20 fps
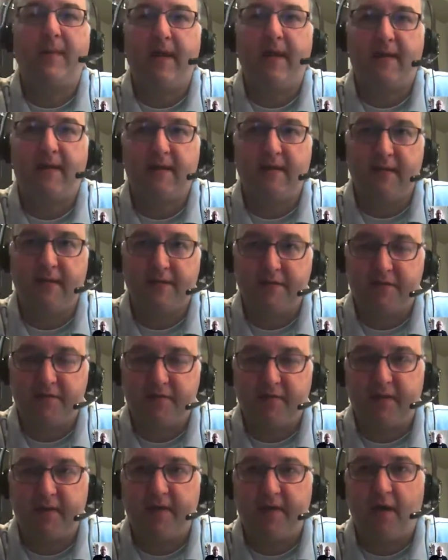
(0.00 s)
not going to let you
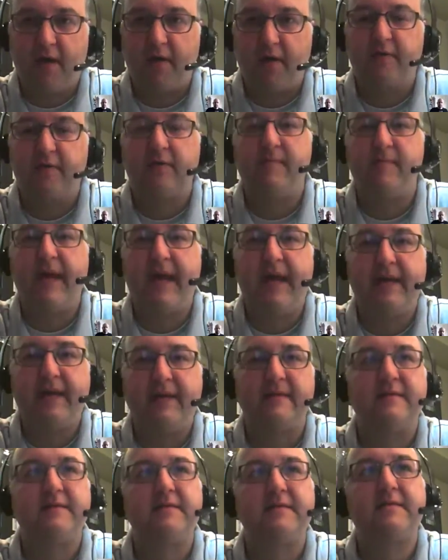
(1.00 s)
trade in 100
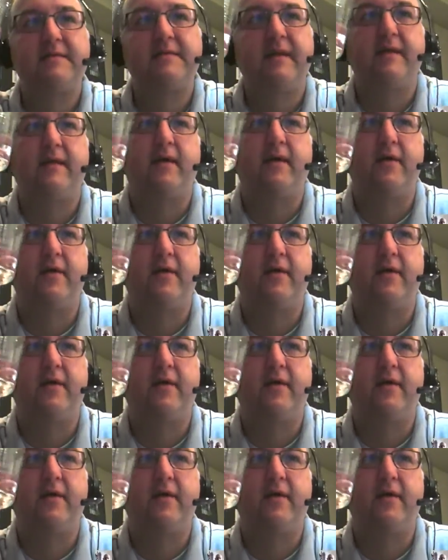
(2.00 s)
Maddens to get a